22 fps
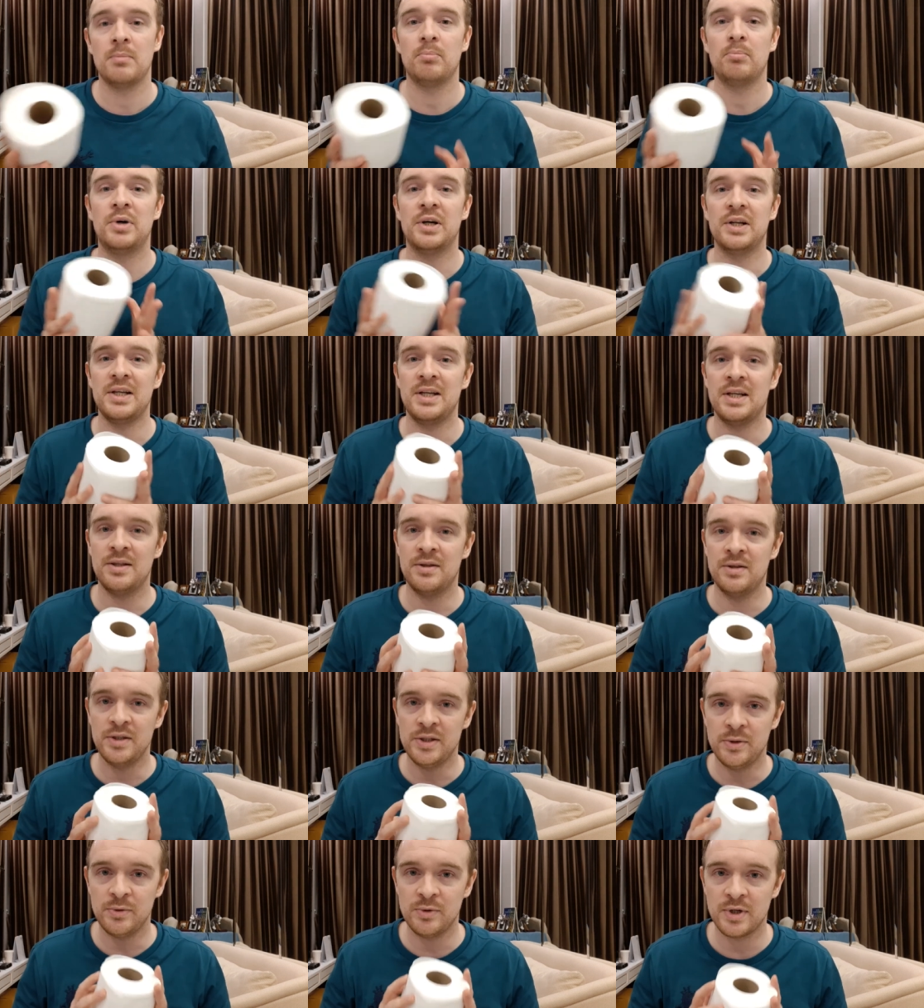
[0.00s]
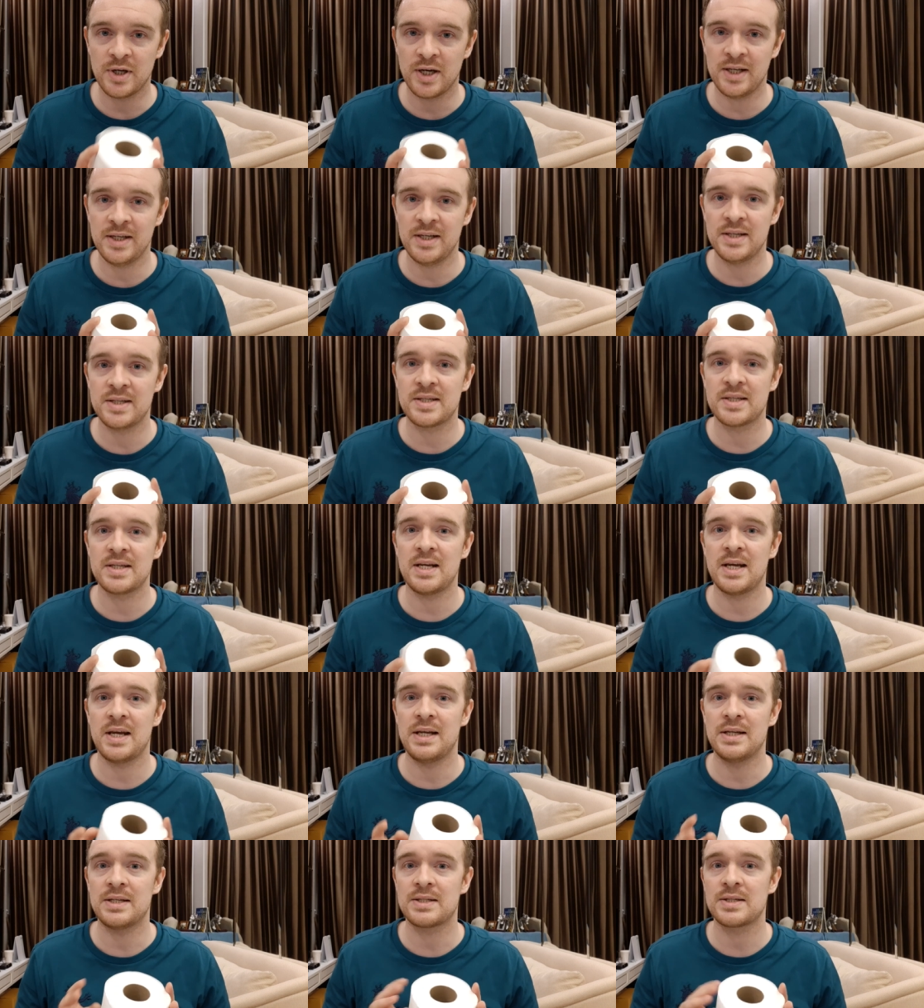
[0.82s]
But in the United
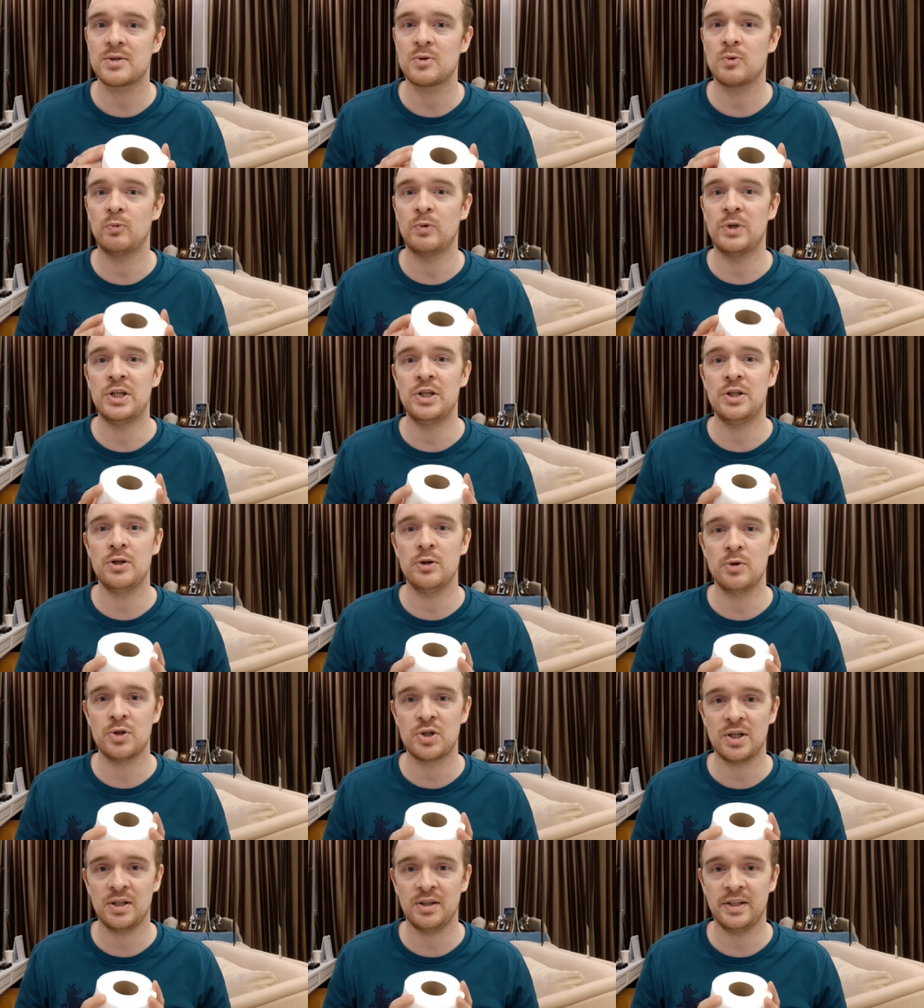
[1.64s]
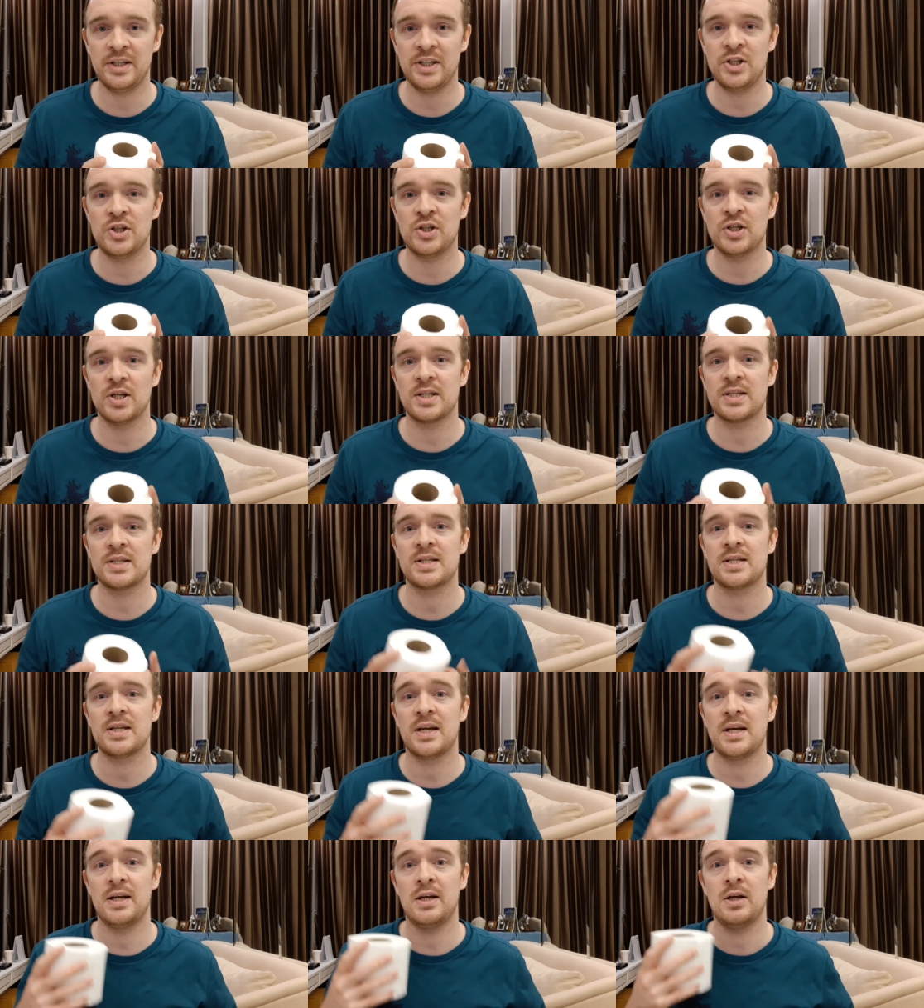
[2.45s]
States, we usually just
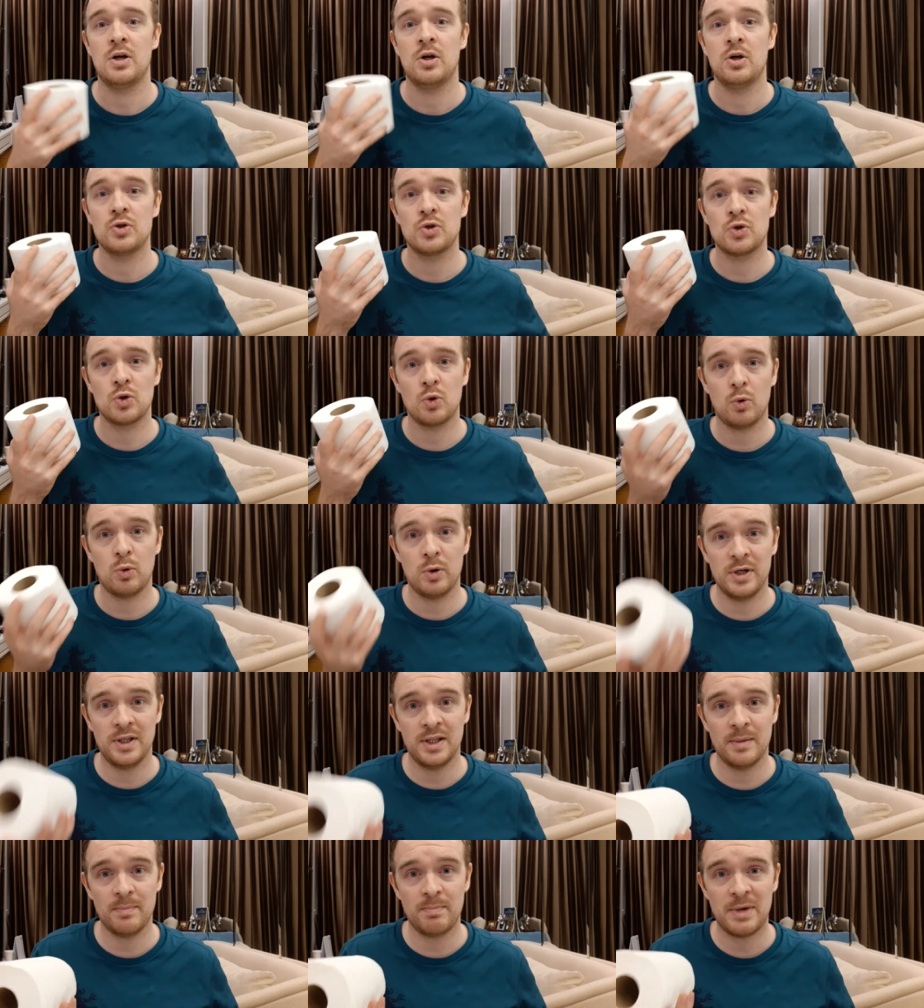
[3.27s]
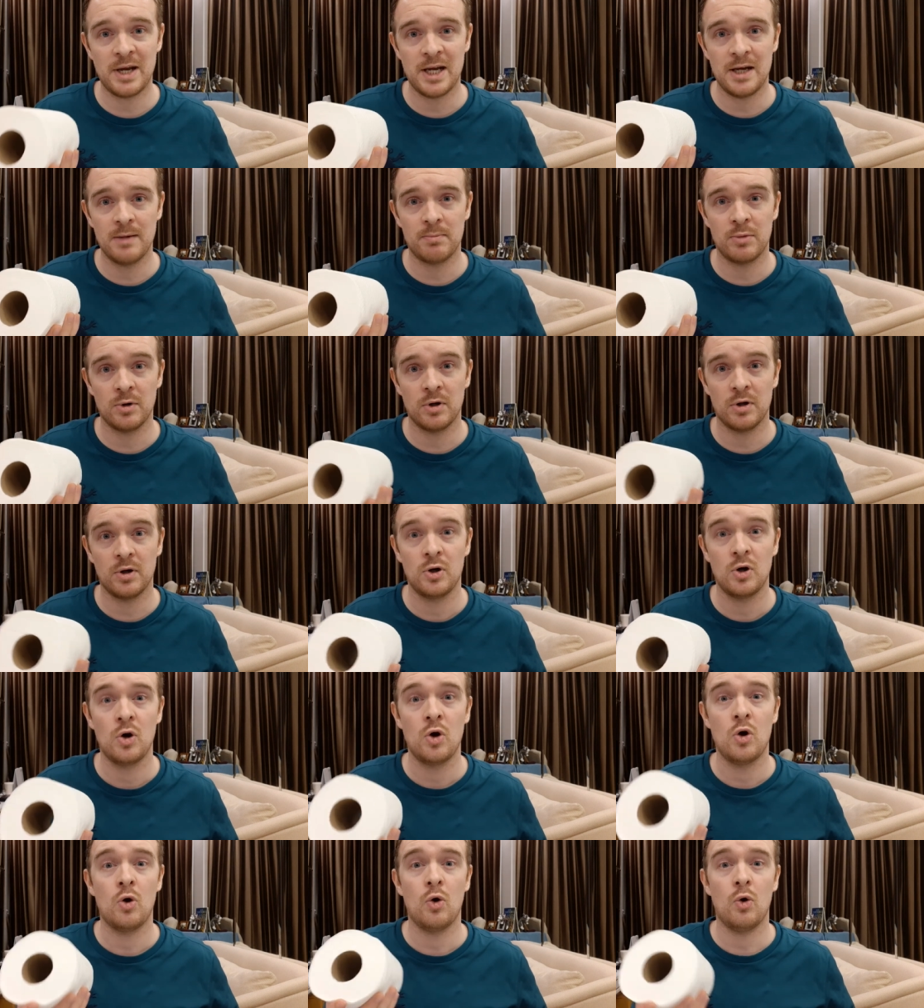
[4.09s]
say toilet paper
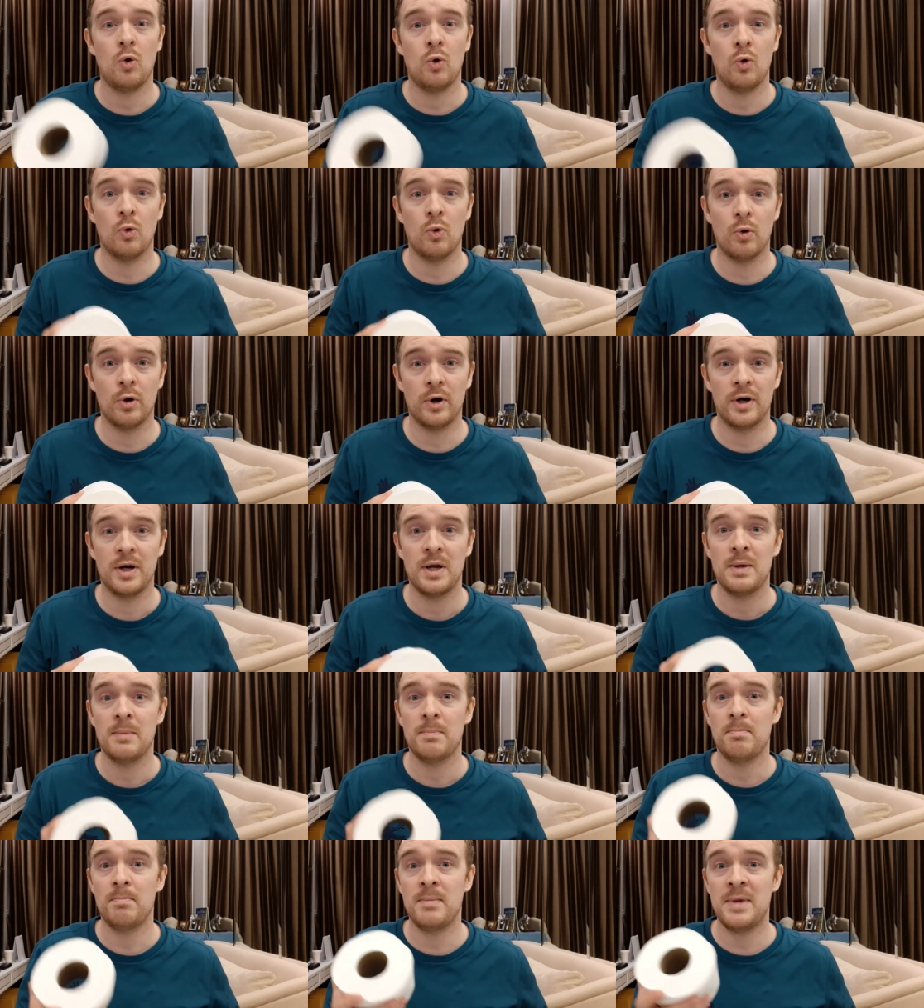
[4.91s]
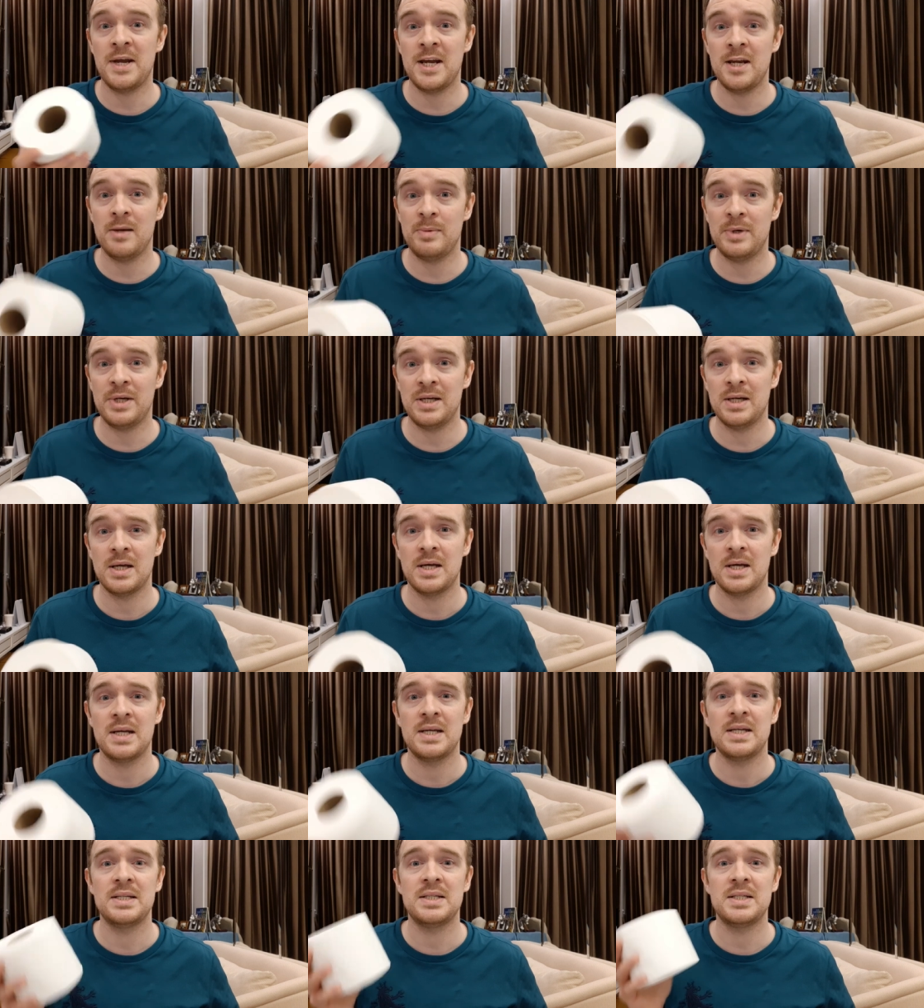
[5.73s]
or maybe
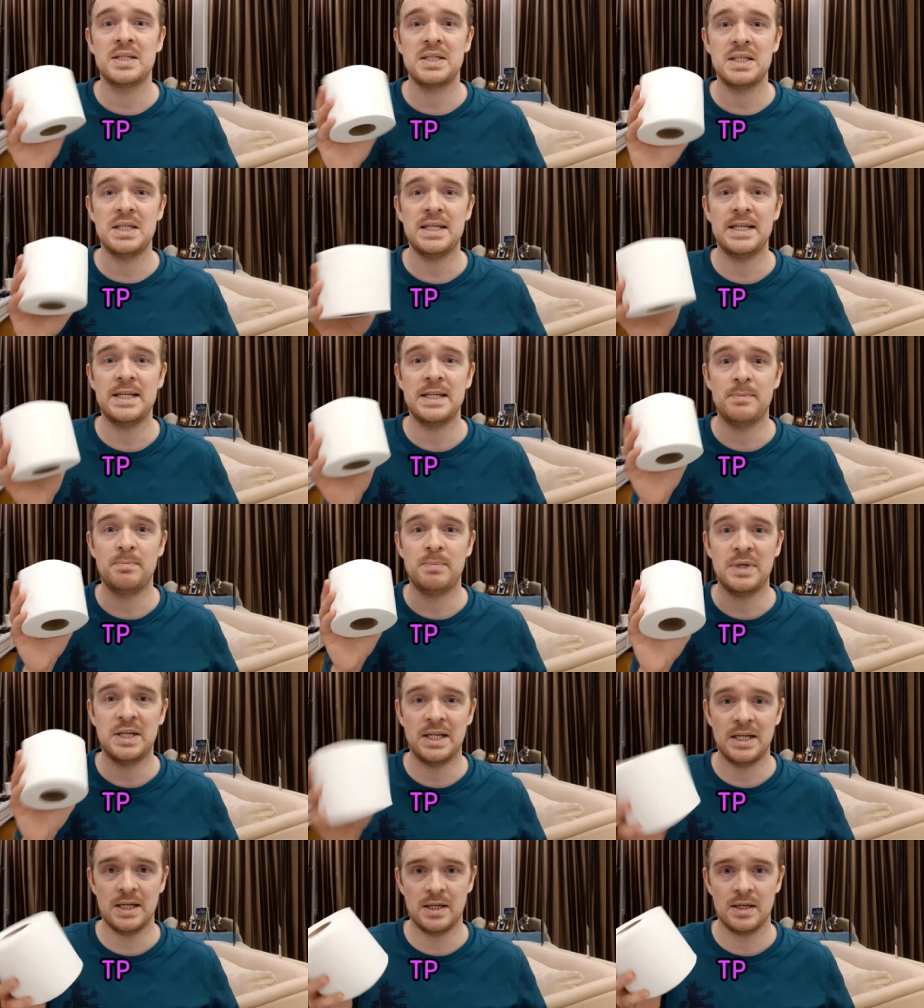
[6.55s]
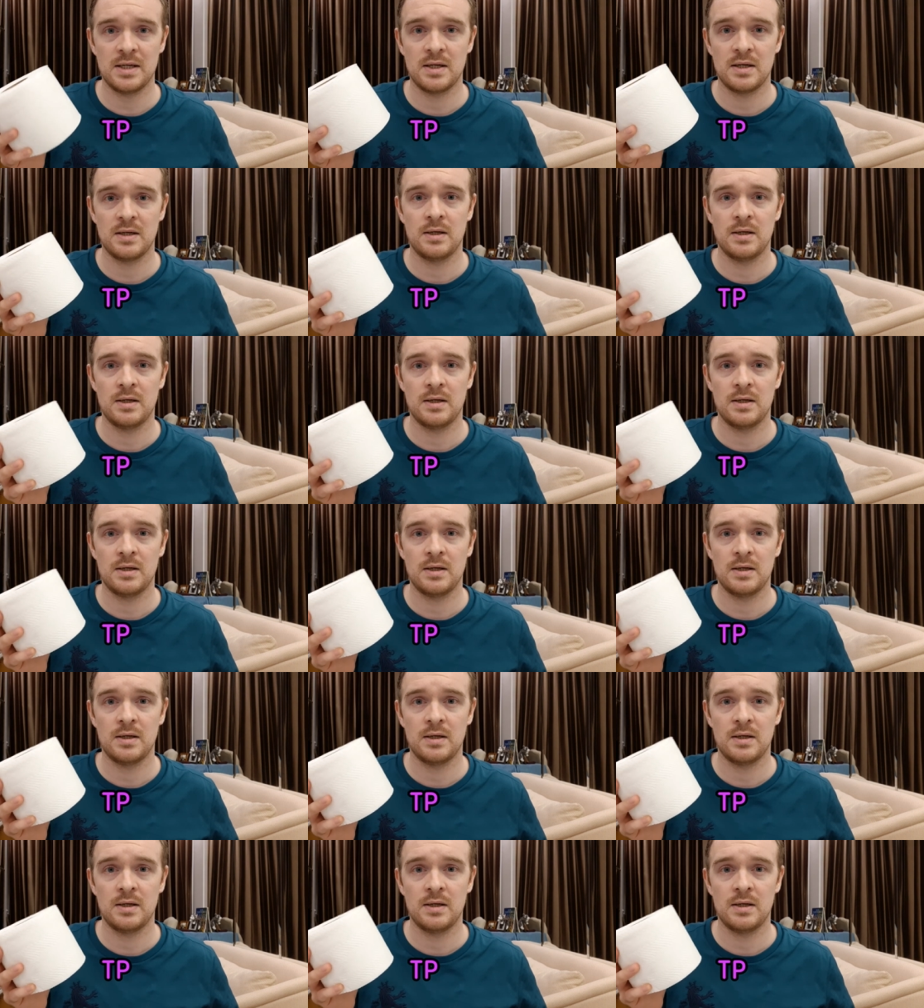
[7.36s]
TP,